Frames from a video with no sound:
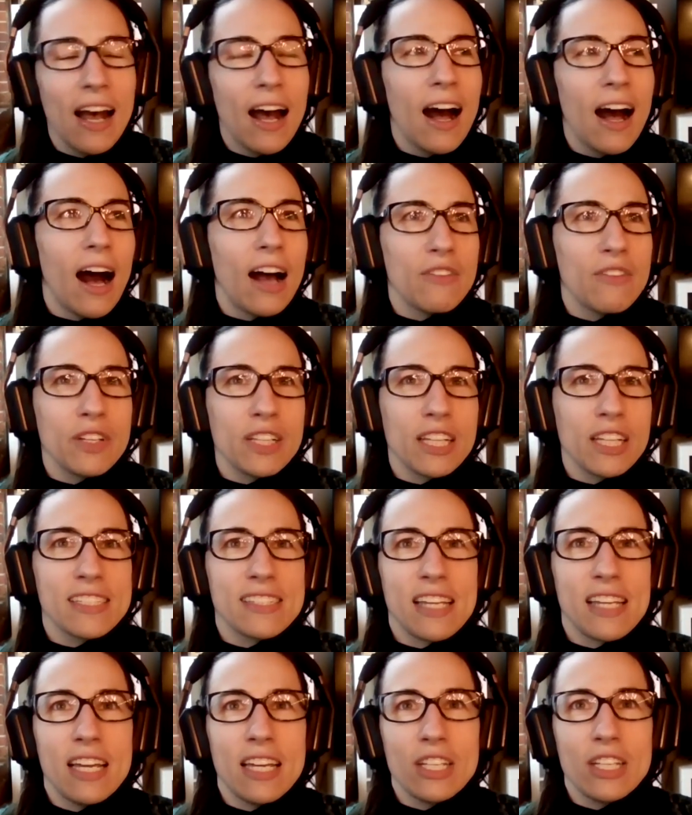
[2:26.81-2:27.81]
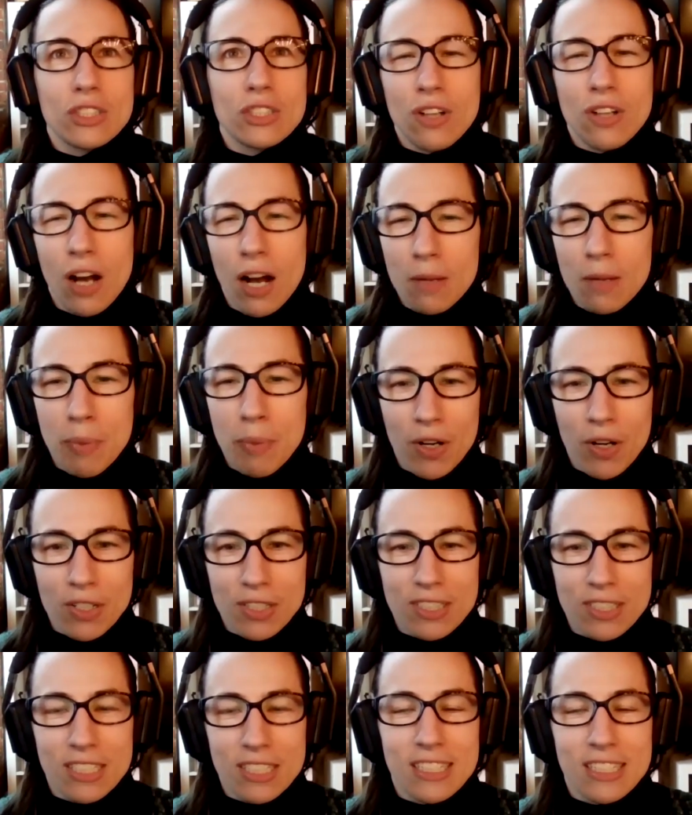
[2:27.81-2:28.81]
I feel like saying you're
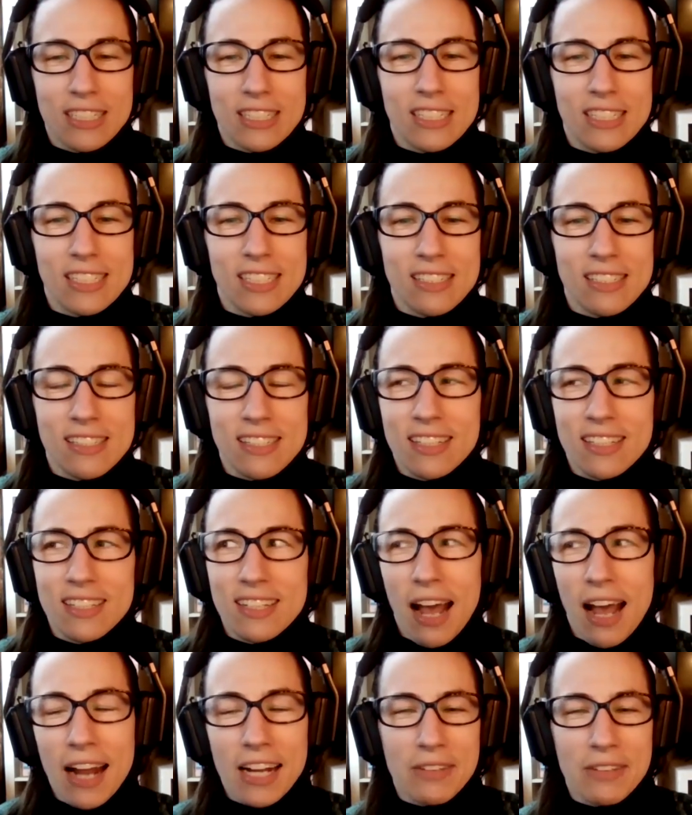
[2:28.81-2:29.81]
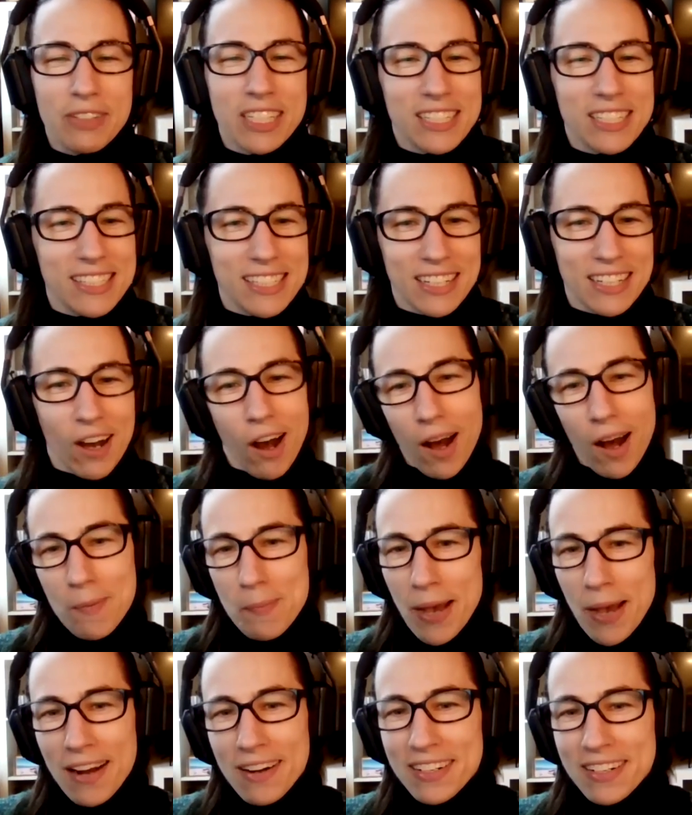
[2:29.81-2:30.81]
nonpartisan is kind of an easy
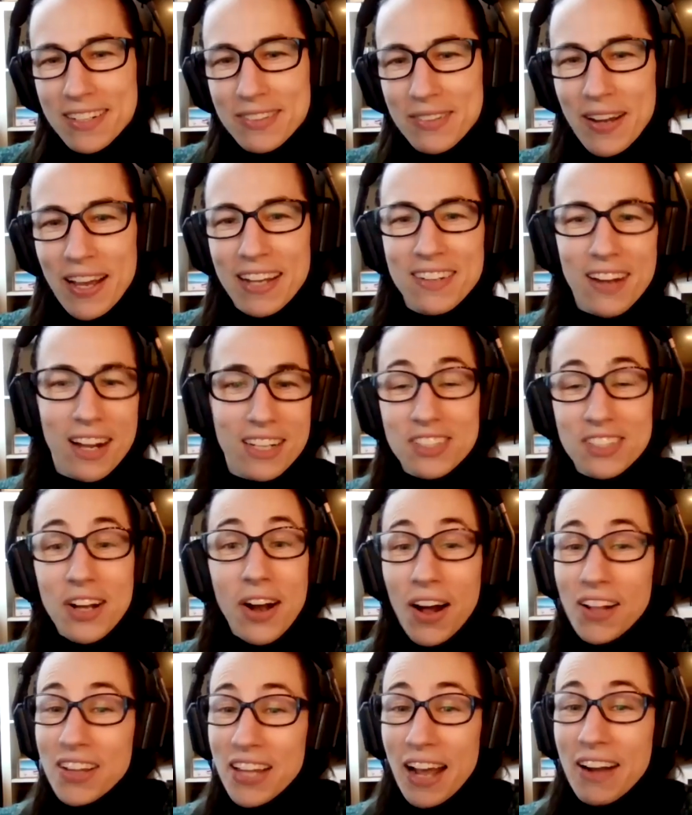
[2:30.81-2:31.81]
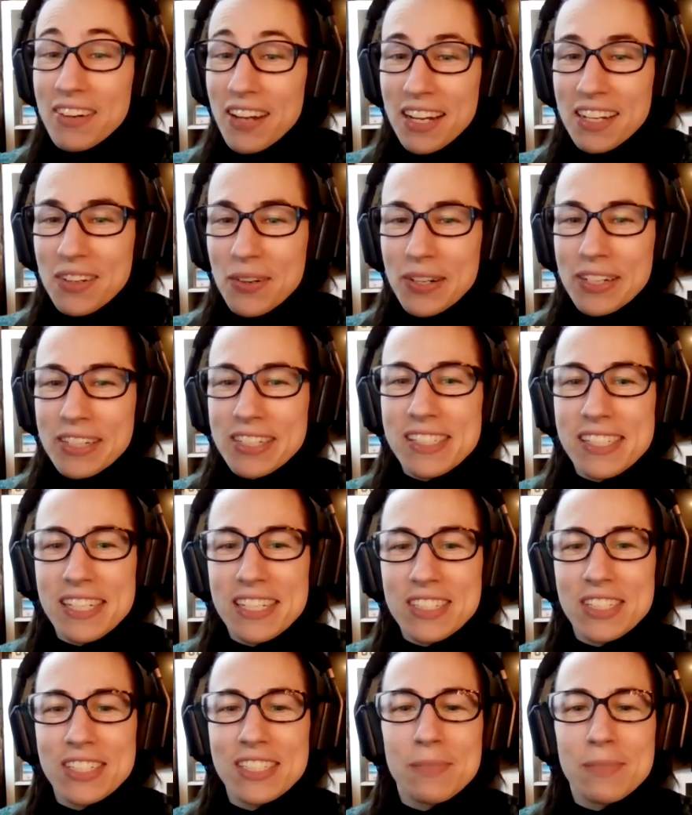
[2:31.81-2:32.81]
cop-out in a way, not to call out any
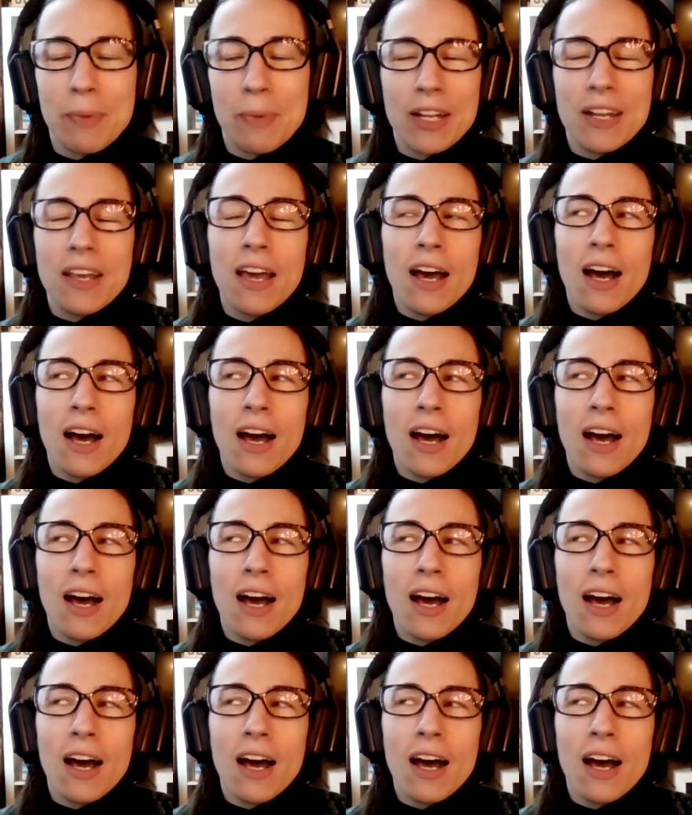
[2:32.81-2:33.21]
organizations, but